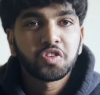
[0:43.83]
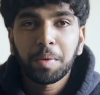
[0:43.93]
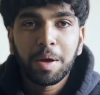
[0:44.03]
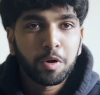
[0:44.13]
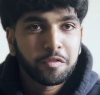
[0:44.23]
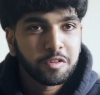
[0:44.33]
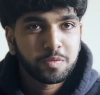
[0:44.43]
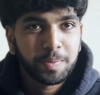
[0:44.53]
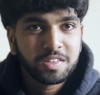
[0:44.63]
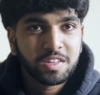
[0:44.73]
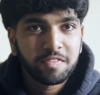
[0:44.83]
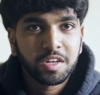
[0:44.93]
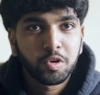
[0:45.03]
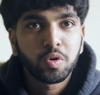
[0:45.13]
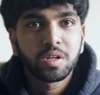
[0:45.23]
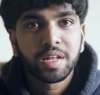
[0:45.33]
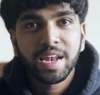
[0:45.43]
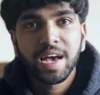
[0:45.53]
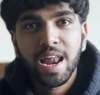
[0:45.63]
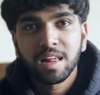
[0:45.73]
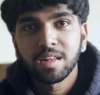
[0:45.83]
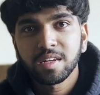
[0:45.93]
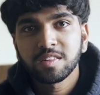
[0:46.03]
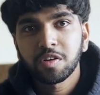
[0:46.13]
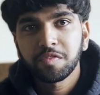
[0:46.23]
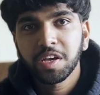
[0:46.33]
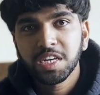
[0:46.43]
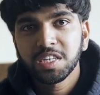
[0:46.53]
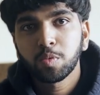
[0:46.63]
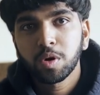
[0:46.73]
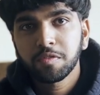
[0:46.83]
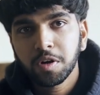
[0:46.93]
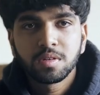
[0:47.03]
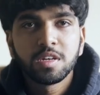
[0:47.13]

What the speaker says: So my workflow is based off the Google Data Analytics certification workflow.